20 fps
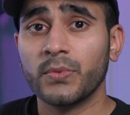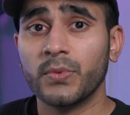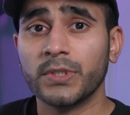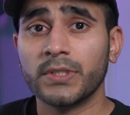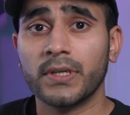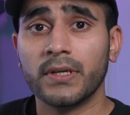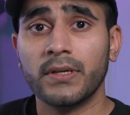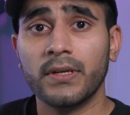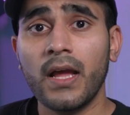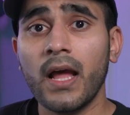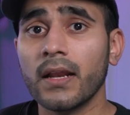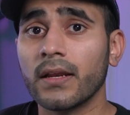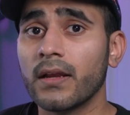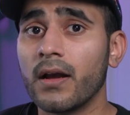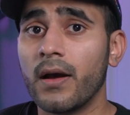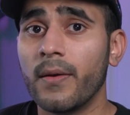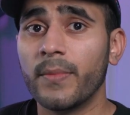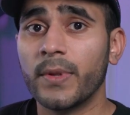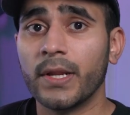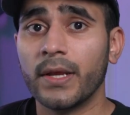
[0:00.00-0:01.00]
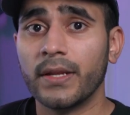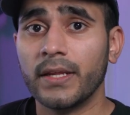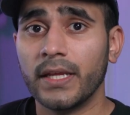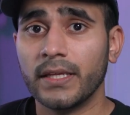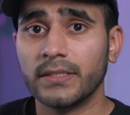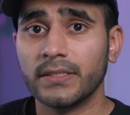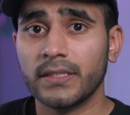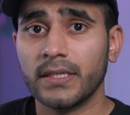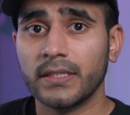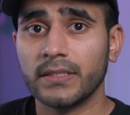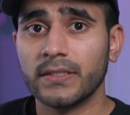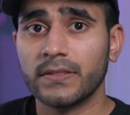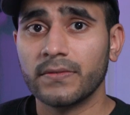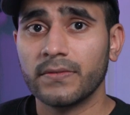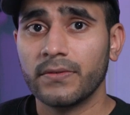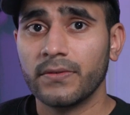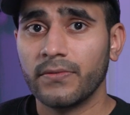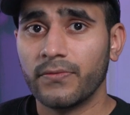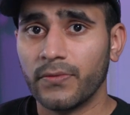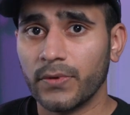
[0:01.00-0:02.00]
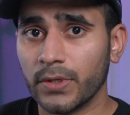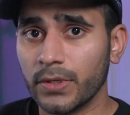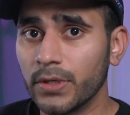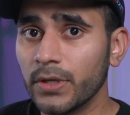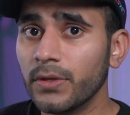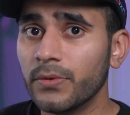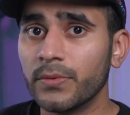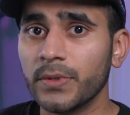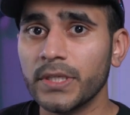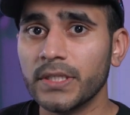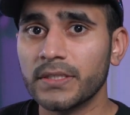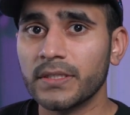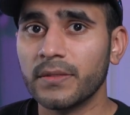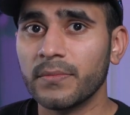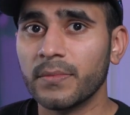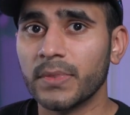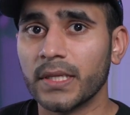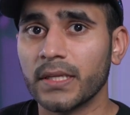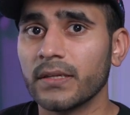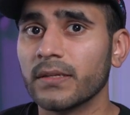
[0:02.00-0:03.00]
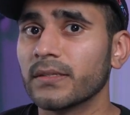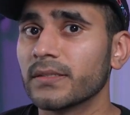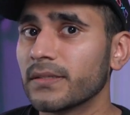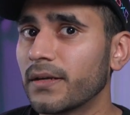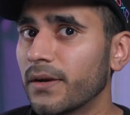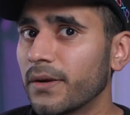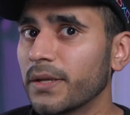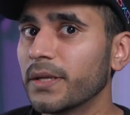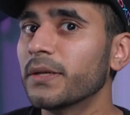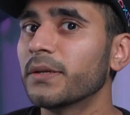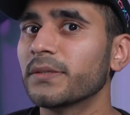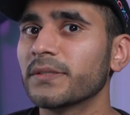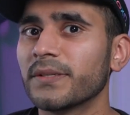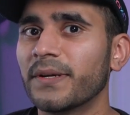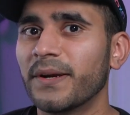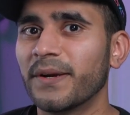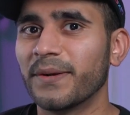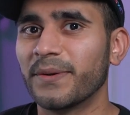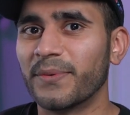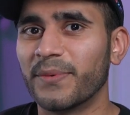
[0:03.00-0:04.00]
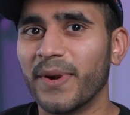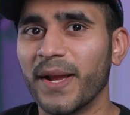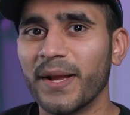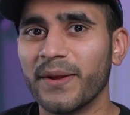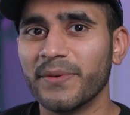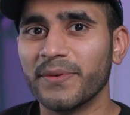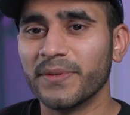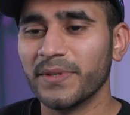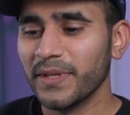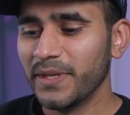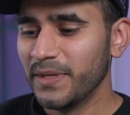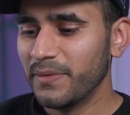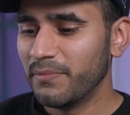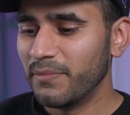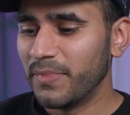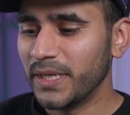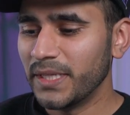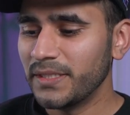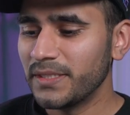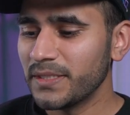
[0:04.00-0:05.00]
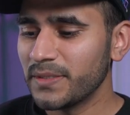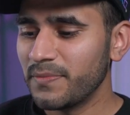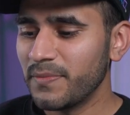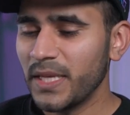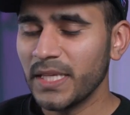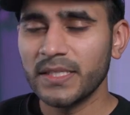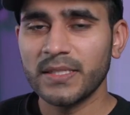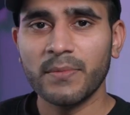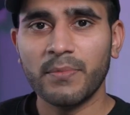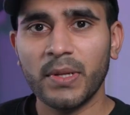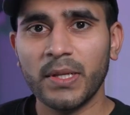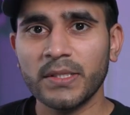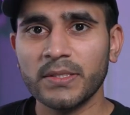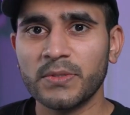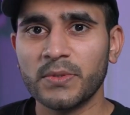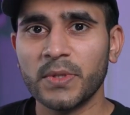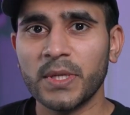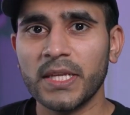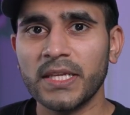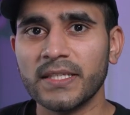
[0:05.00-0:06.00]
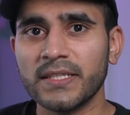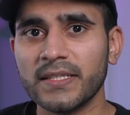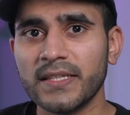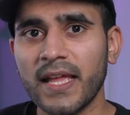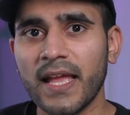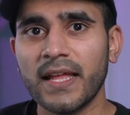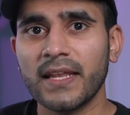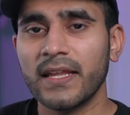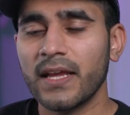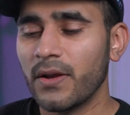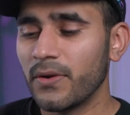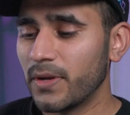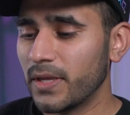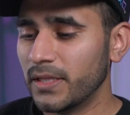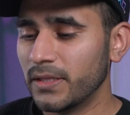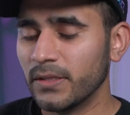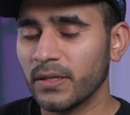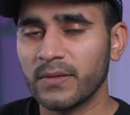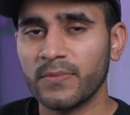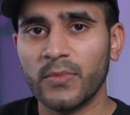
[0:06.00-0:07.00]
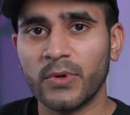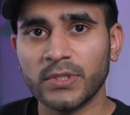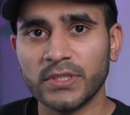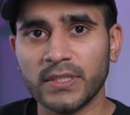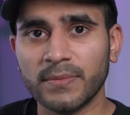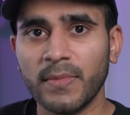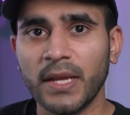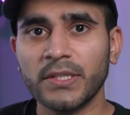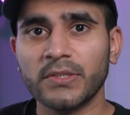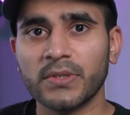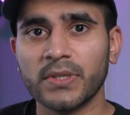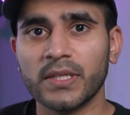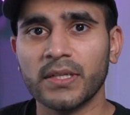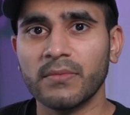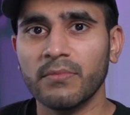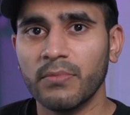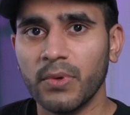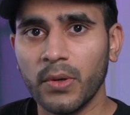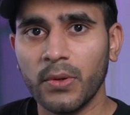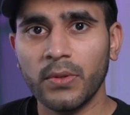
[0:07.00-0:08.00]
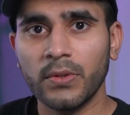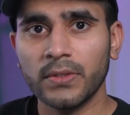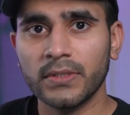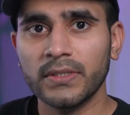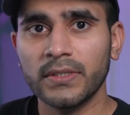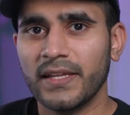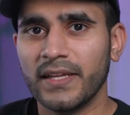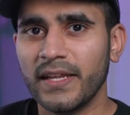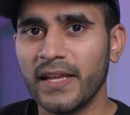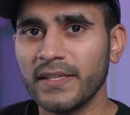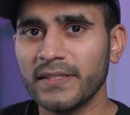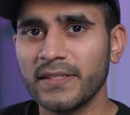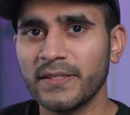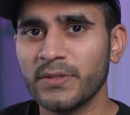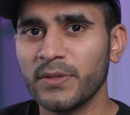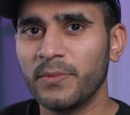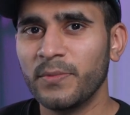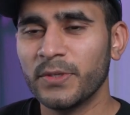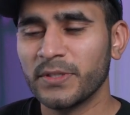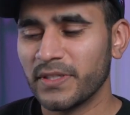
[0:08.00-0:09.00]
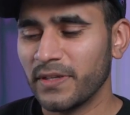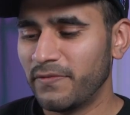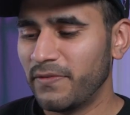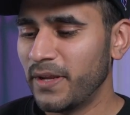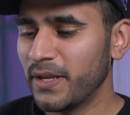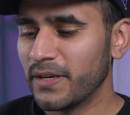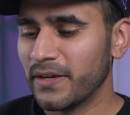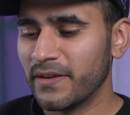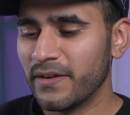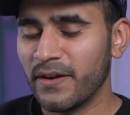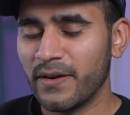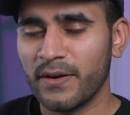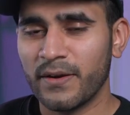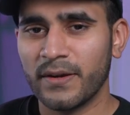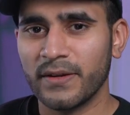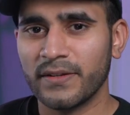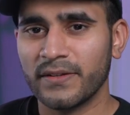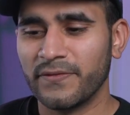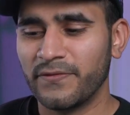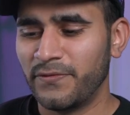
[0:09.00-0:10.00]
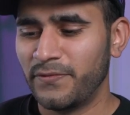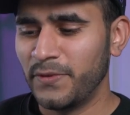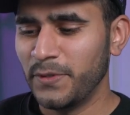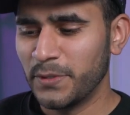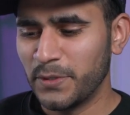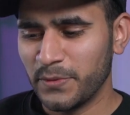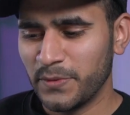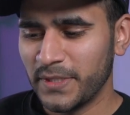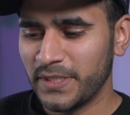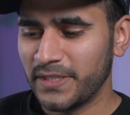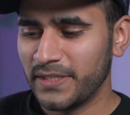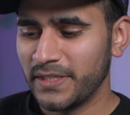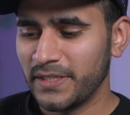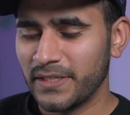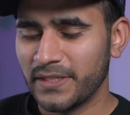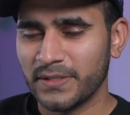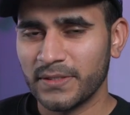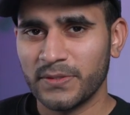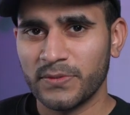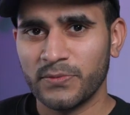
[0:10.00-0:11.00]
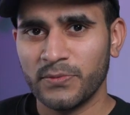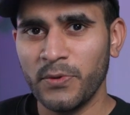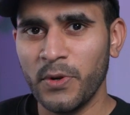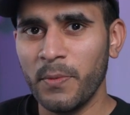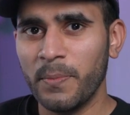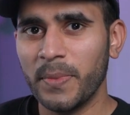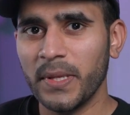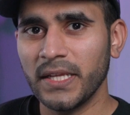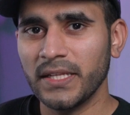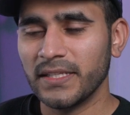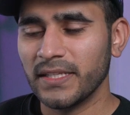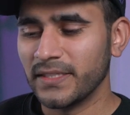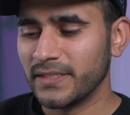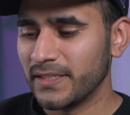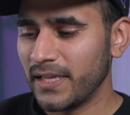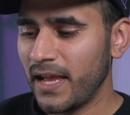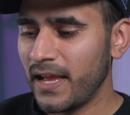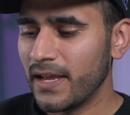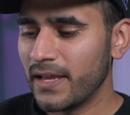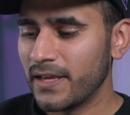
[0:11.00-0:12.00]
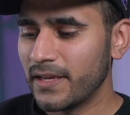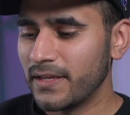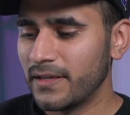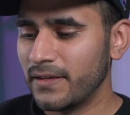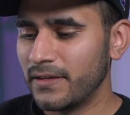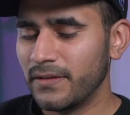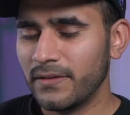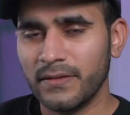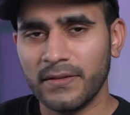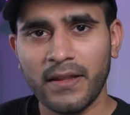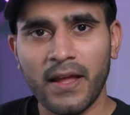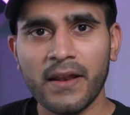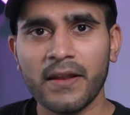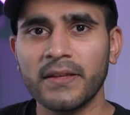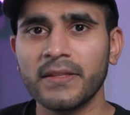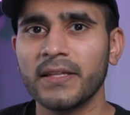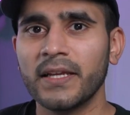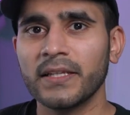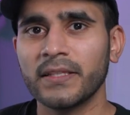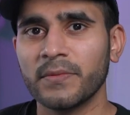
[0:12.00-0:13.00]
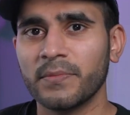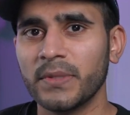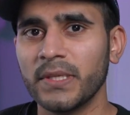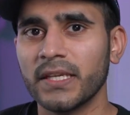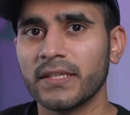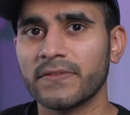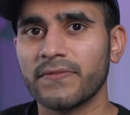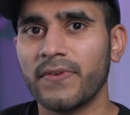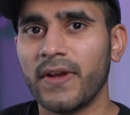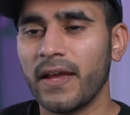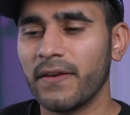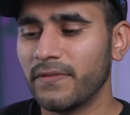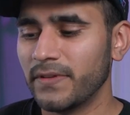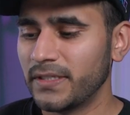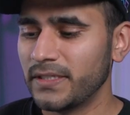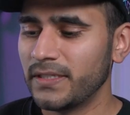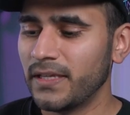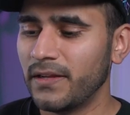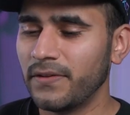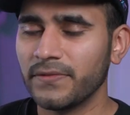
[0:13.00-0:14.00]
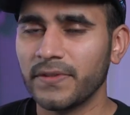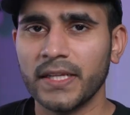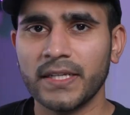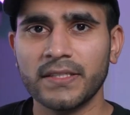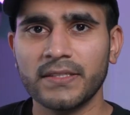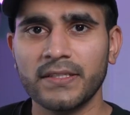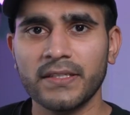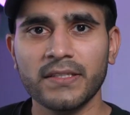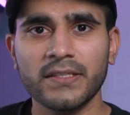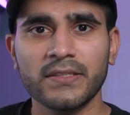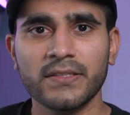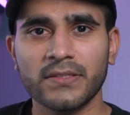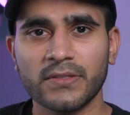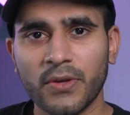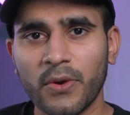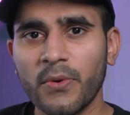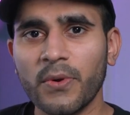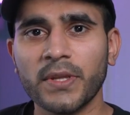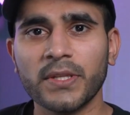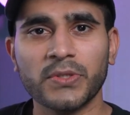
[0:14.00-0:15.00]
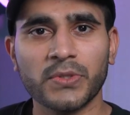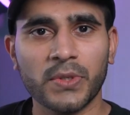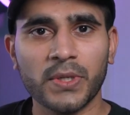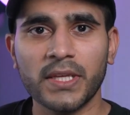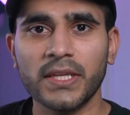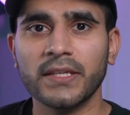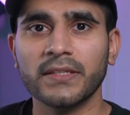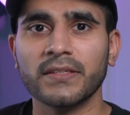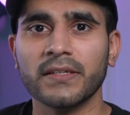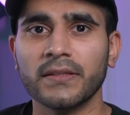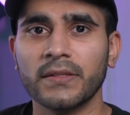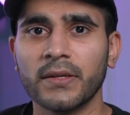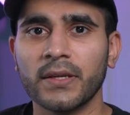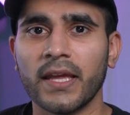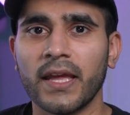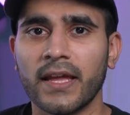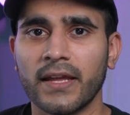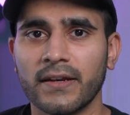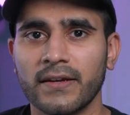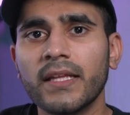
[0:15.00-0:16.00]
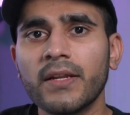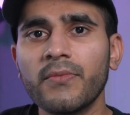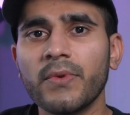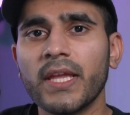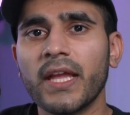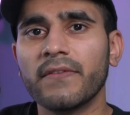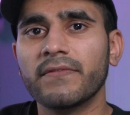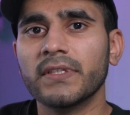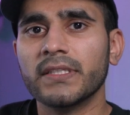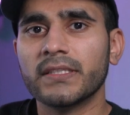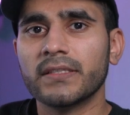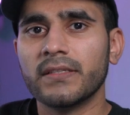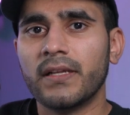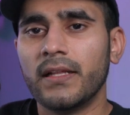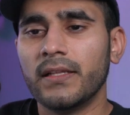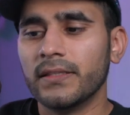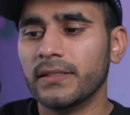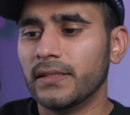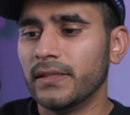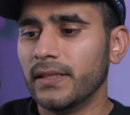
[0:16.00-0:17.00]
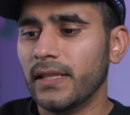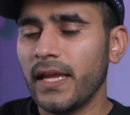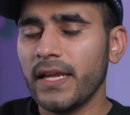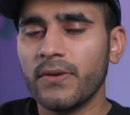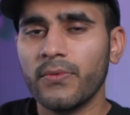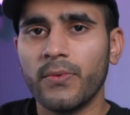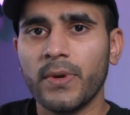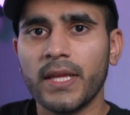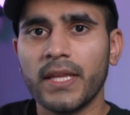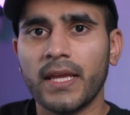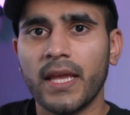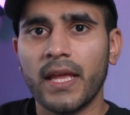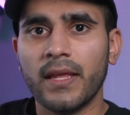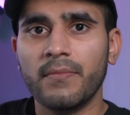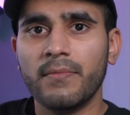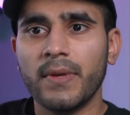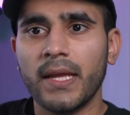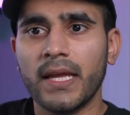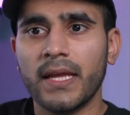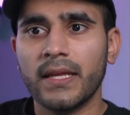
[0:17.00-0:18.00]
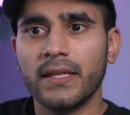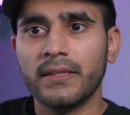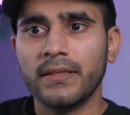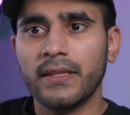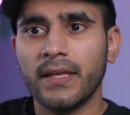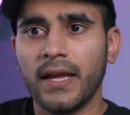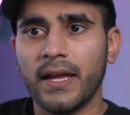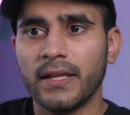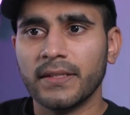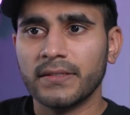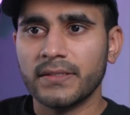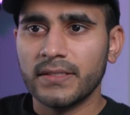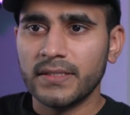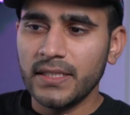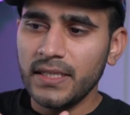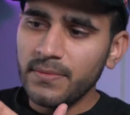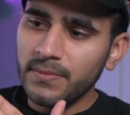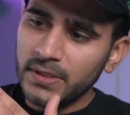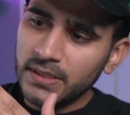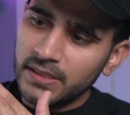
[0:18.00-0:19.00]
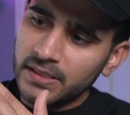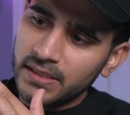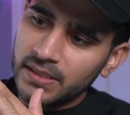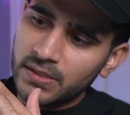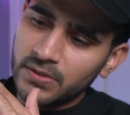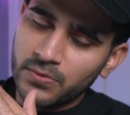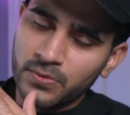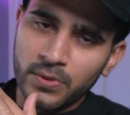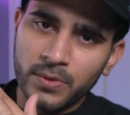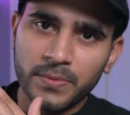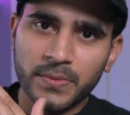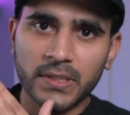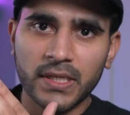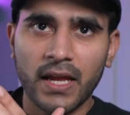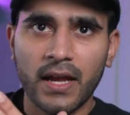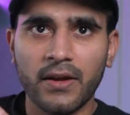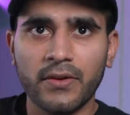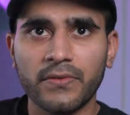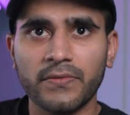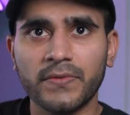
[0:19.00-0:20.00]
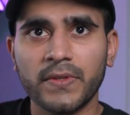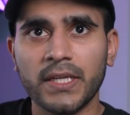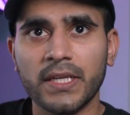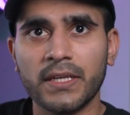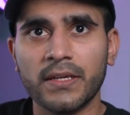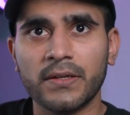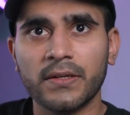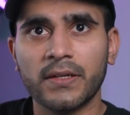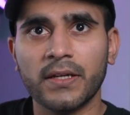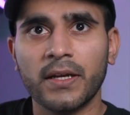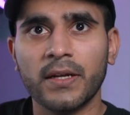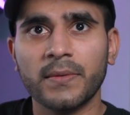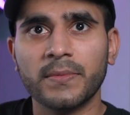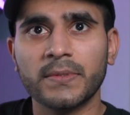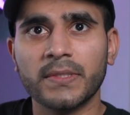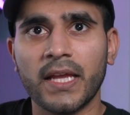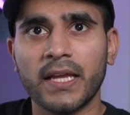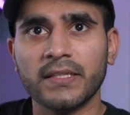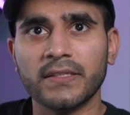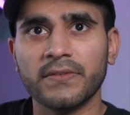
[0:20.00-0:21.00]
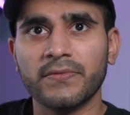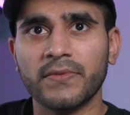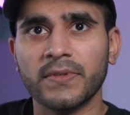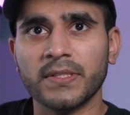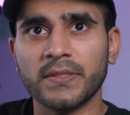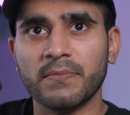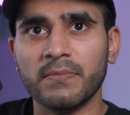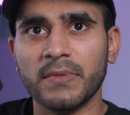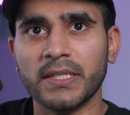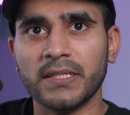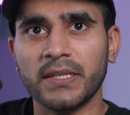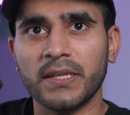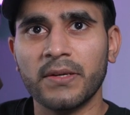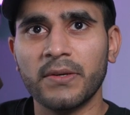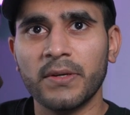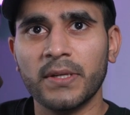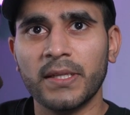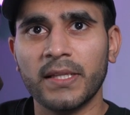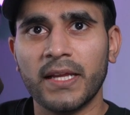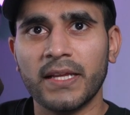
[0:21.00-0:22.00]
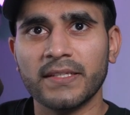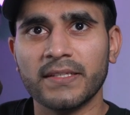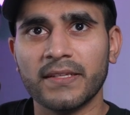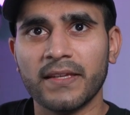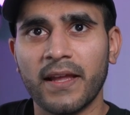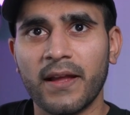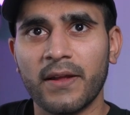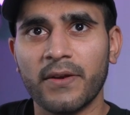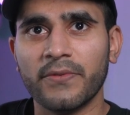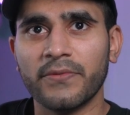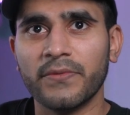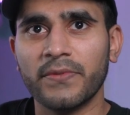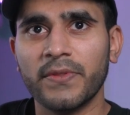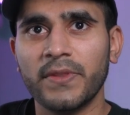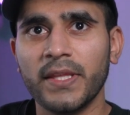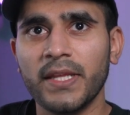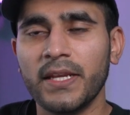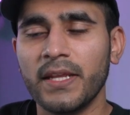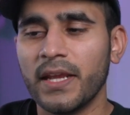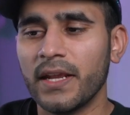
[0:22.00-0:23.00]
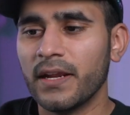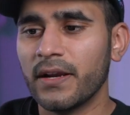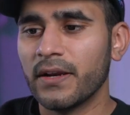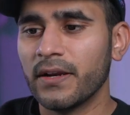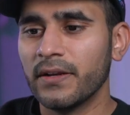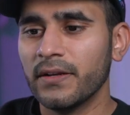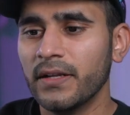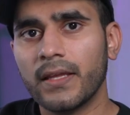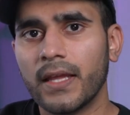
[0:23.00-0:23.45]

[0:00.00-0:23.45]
which are not common on headsets, for good reason, because our ears aren't round, but it just makes the Pulse 3D stand out and look more symmetric and bold. It has this almost avant-garde, futuristic, swooping design, not unlike the PS5 itself, that is just so intriguing to look at. Then we have this solid lightweight headband that seamlessly swoops out of the ear cups as if it's materializing out of thin air.